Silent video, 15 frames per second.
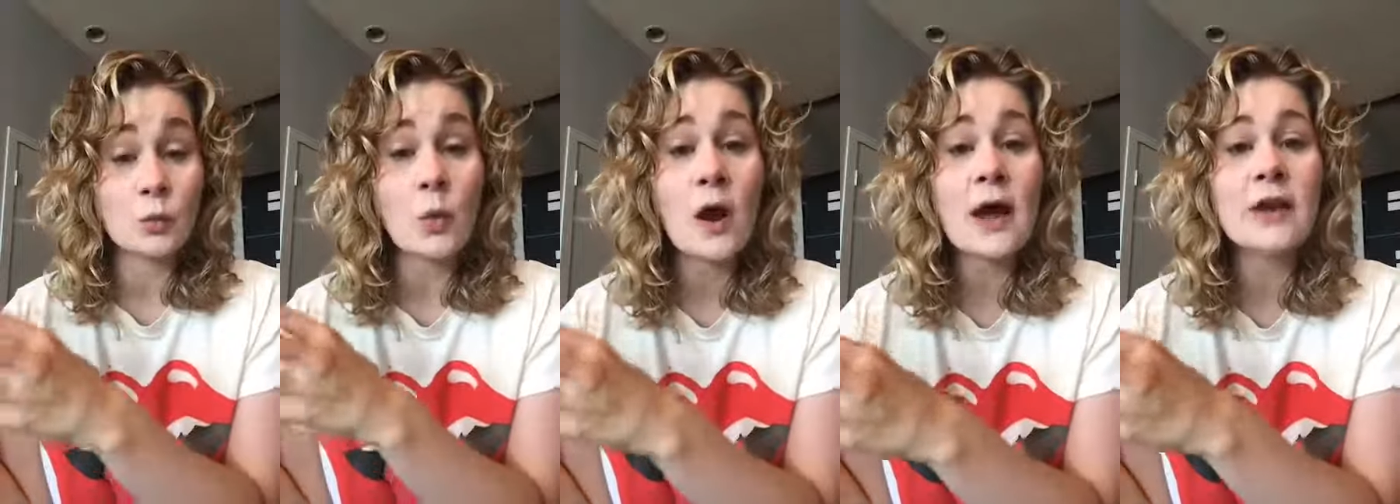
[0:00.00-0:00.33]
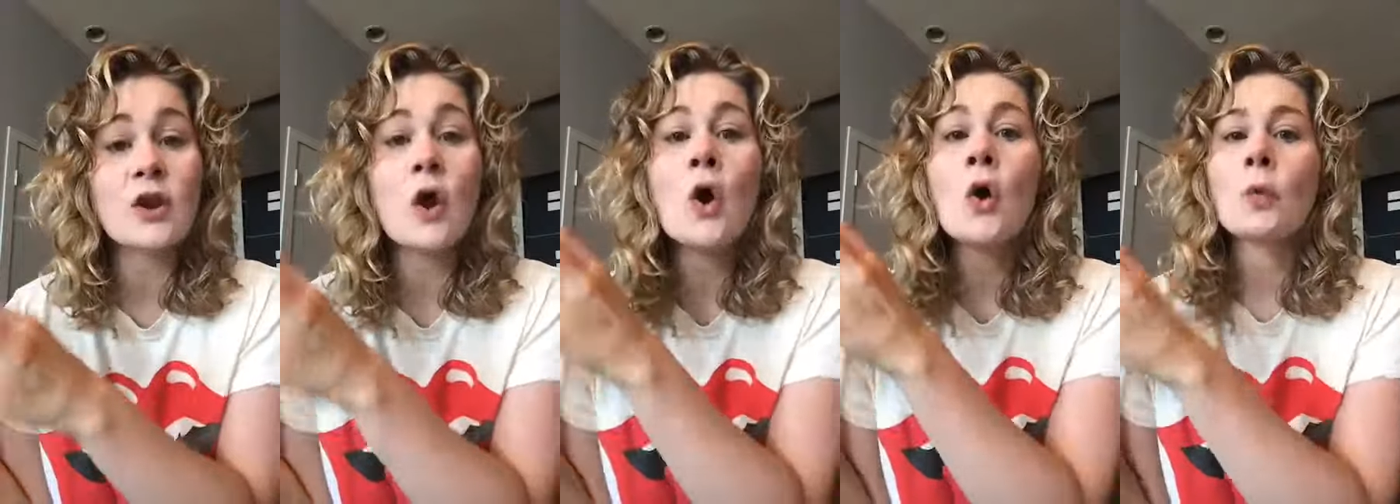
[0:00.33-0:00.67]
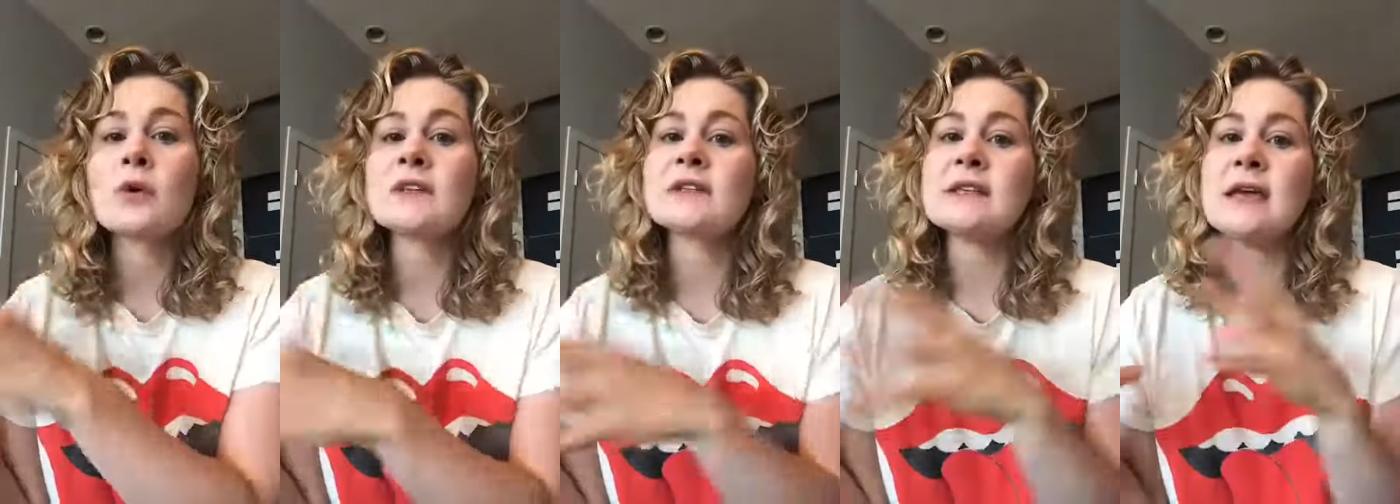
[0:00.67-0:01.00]
1,
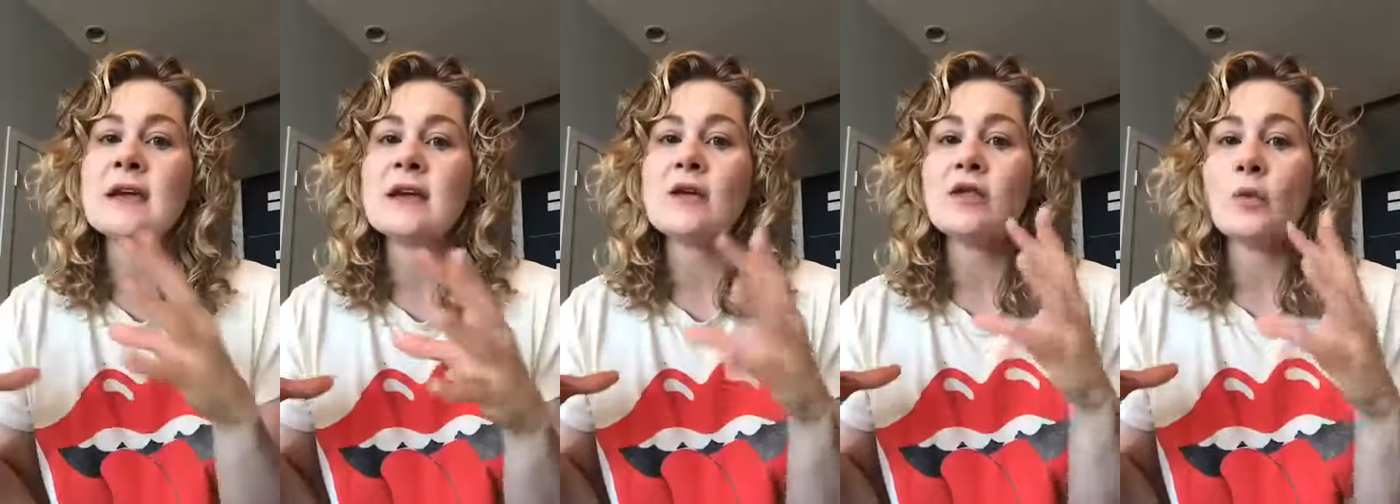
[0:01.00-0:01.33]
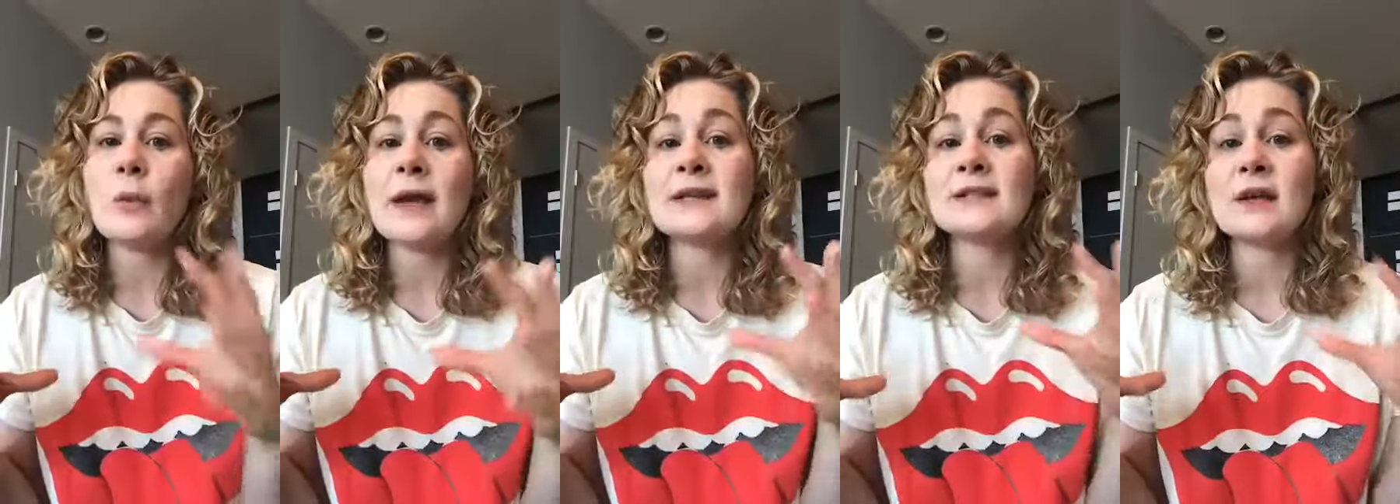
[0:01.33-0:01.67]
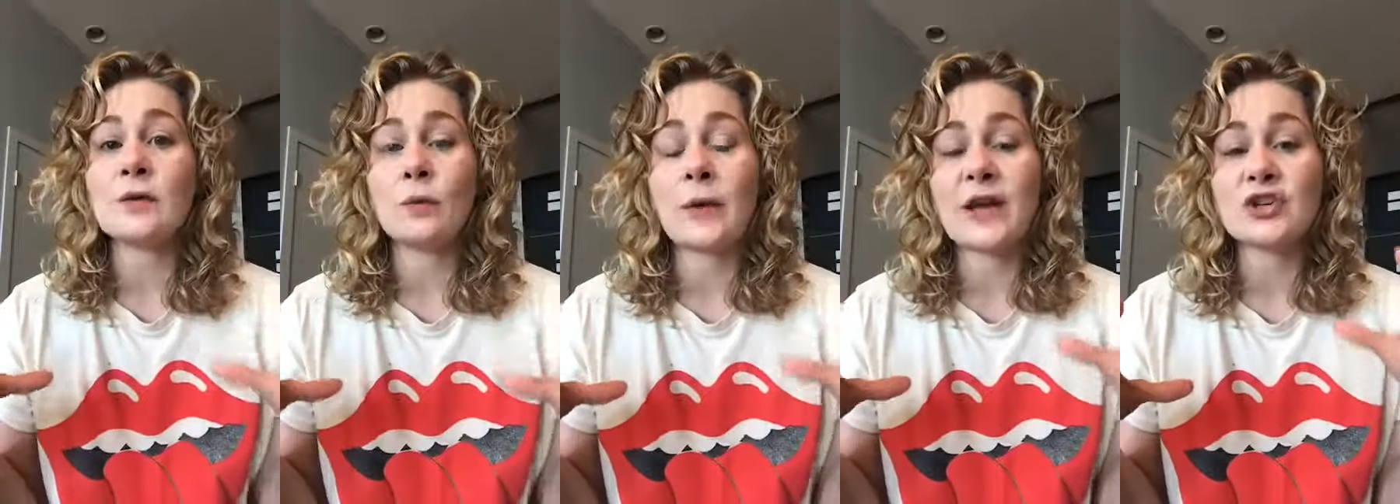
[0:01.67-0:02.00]
we're seeing the ways
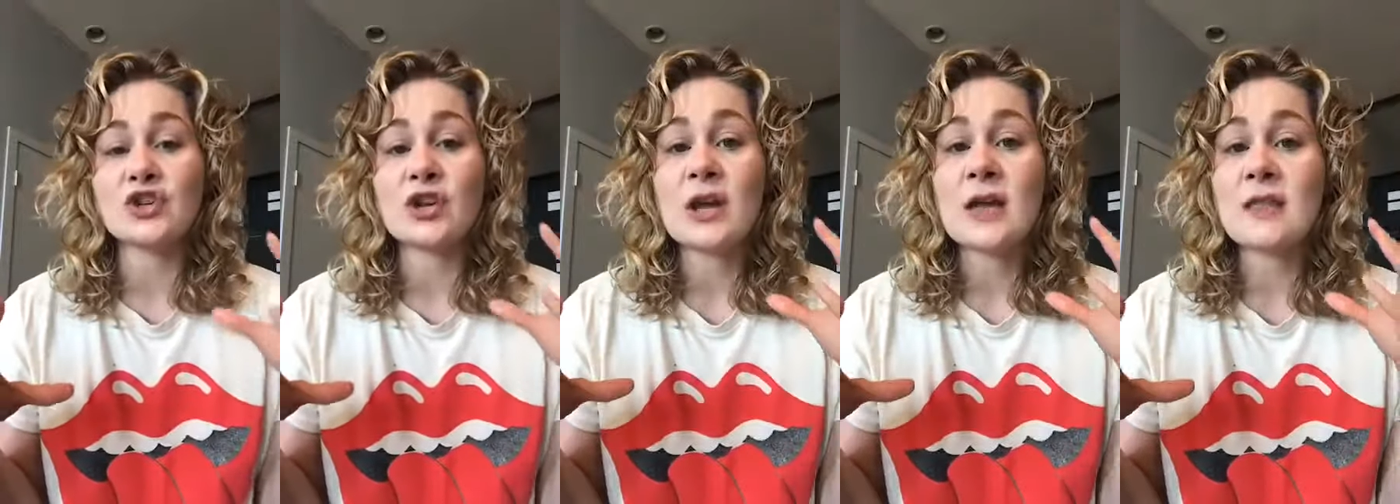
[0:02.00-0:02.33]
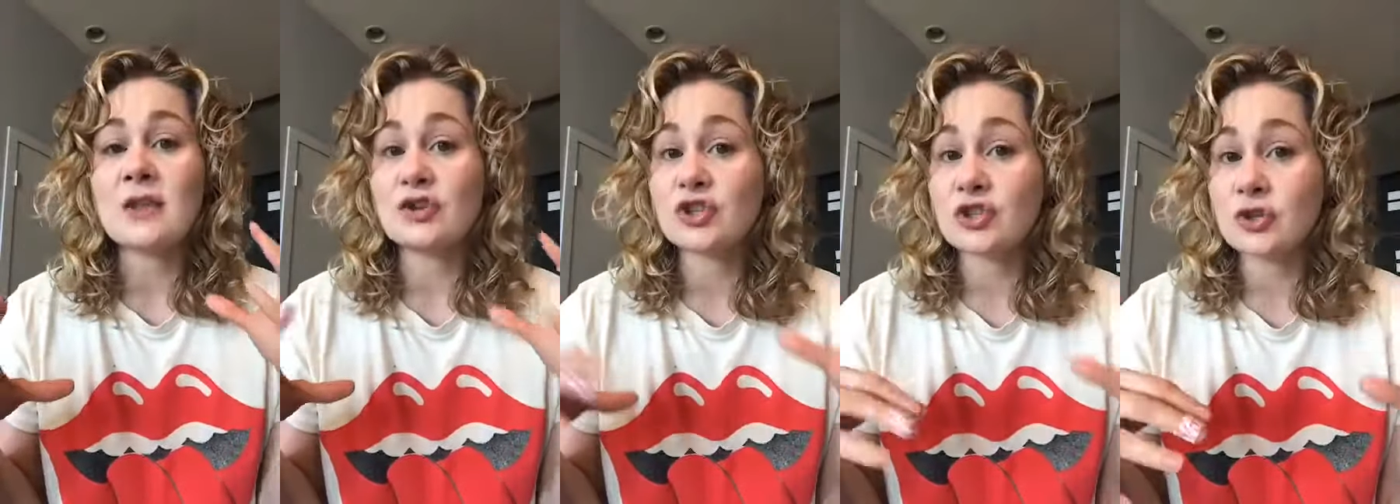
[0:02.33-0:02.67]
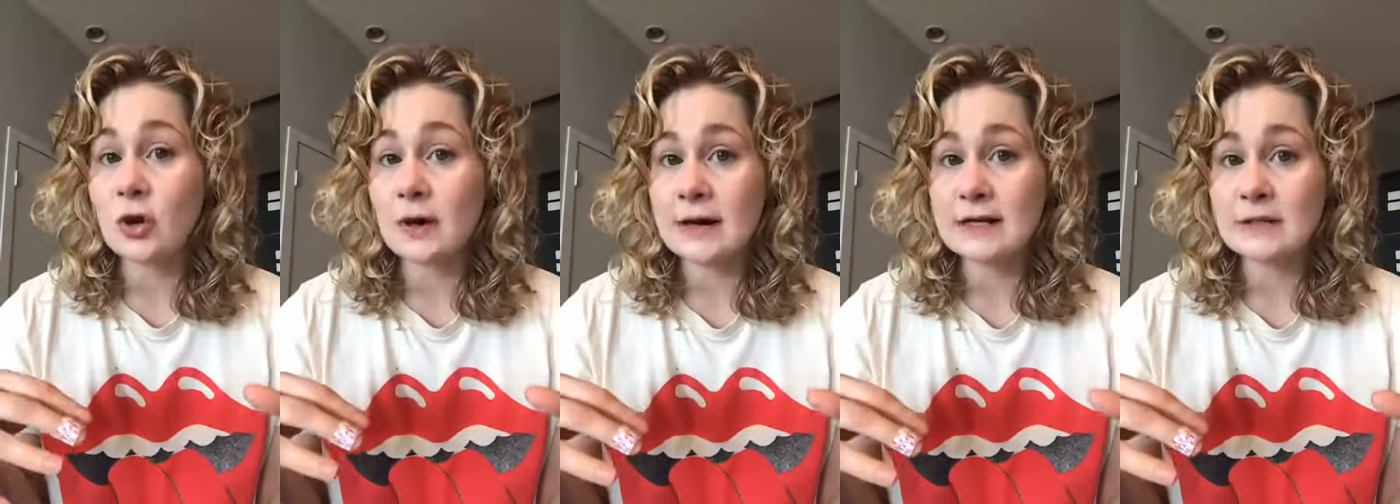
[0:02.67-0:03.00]
in which they're
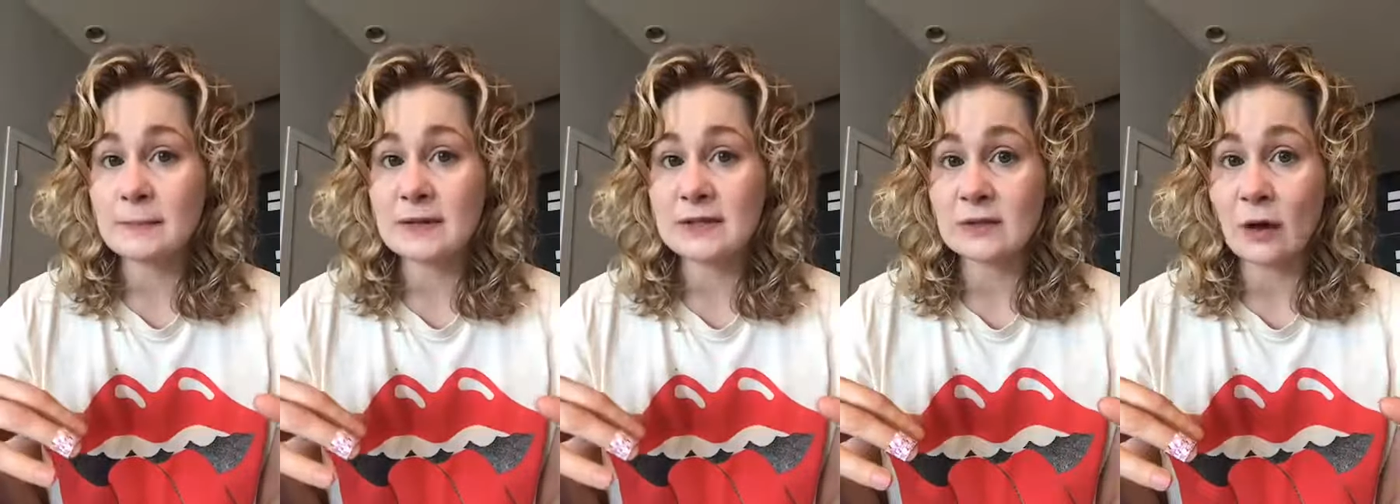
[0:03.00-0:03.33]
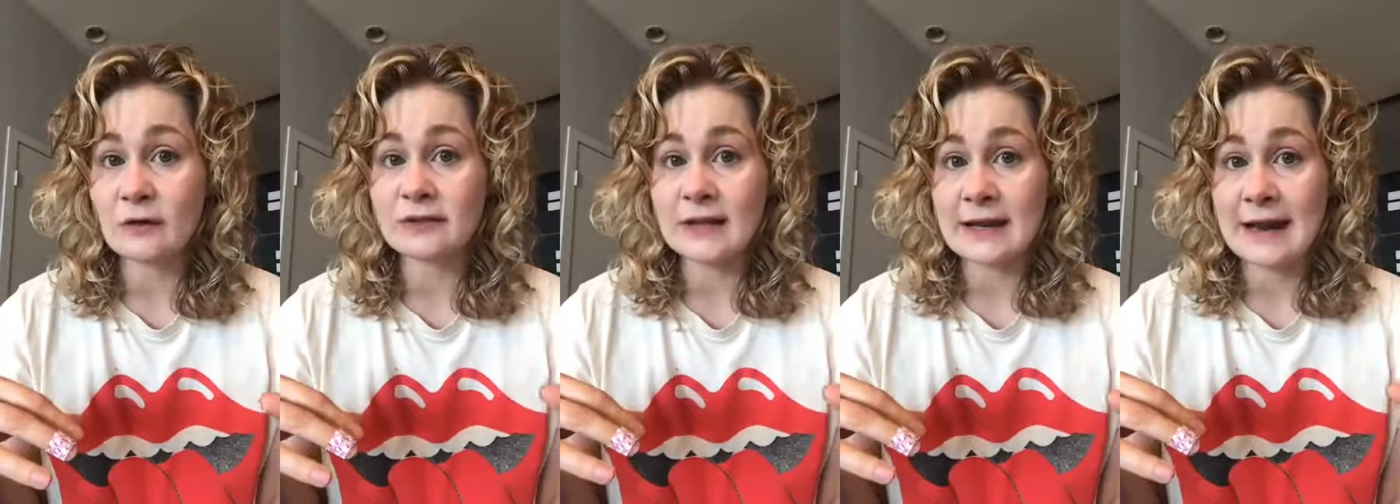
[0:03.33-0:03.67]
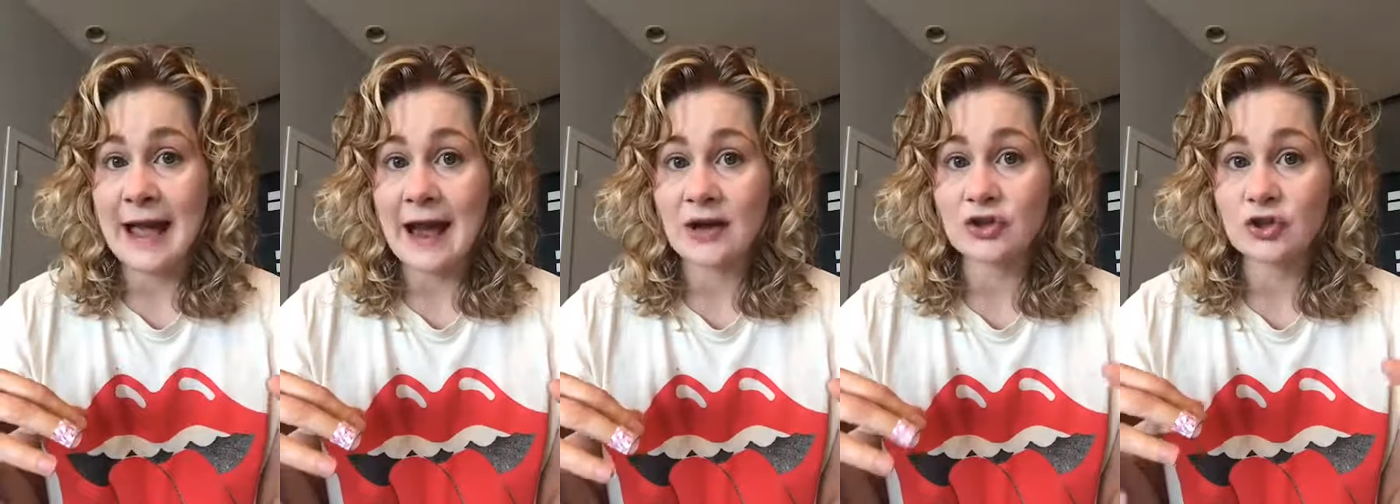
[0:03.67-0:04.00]
starting to be solved in
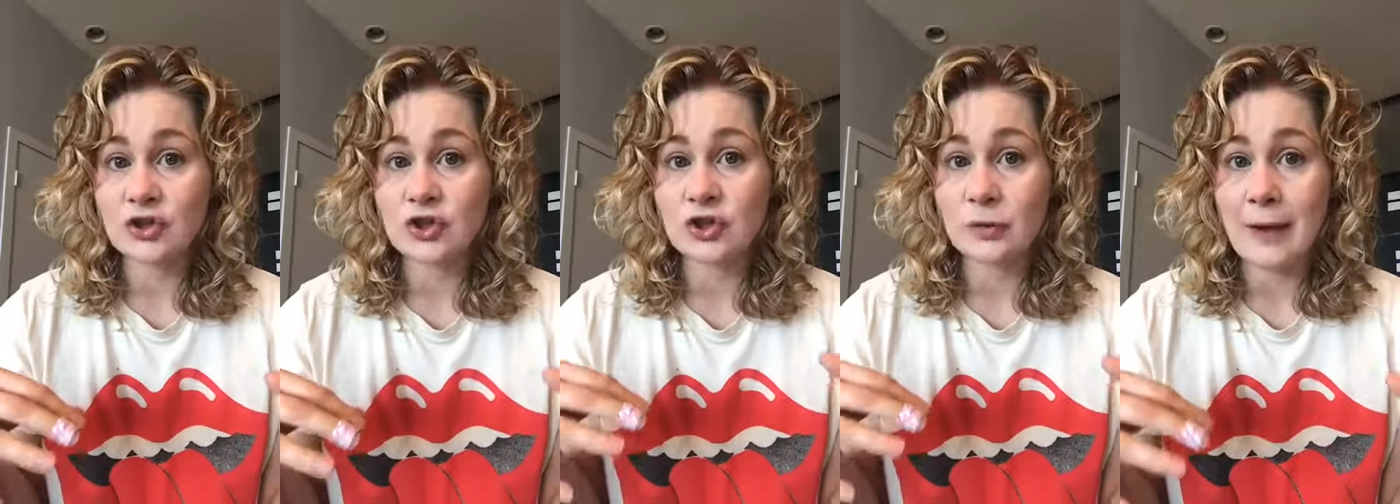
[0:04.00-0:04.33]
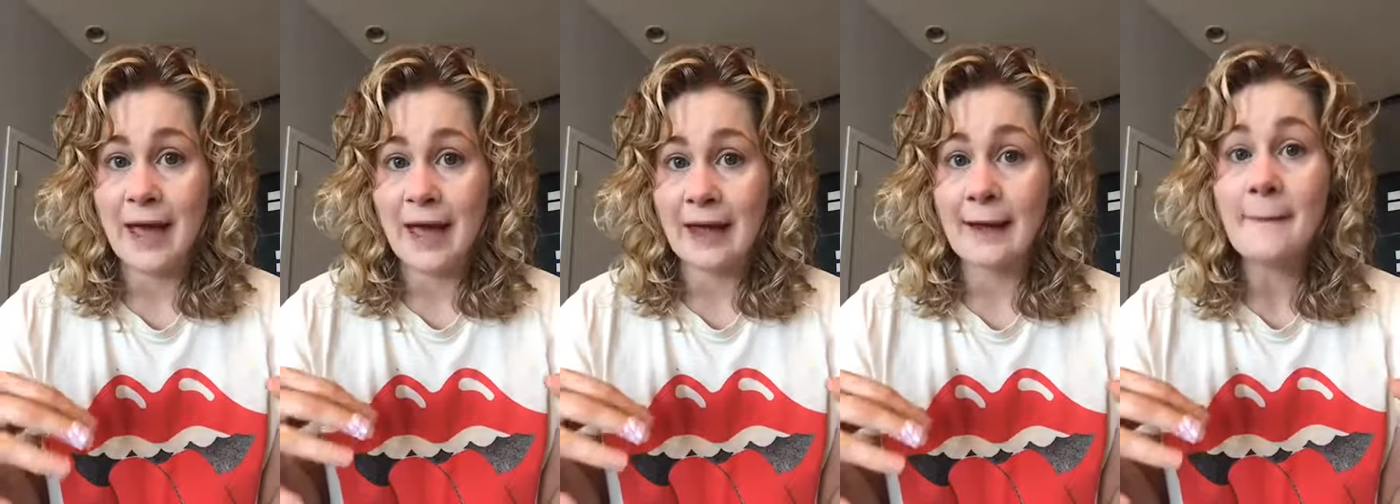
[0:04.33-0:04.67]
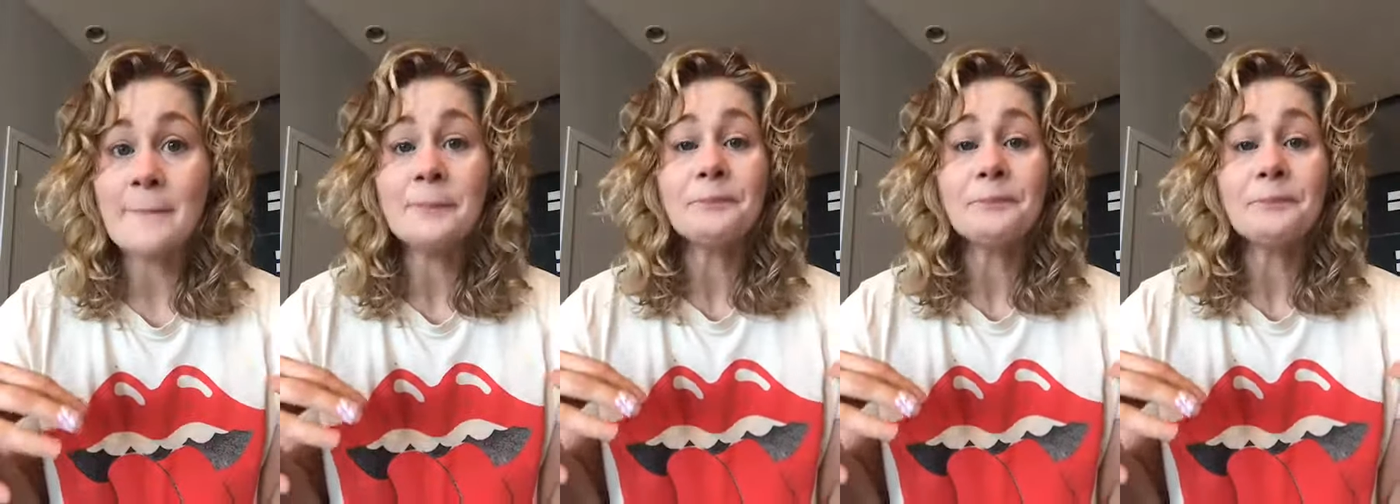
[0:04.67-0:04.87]
Act 2A.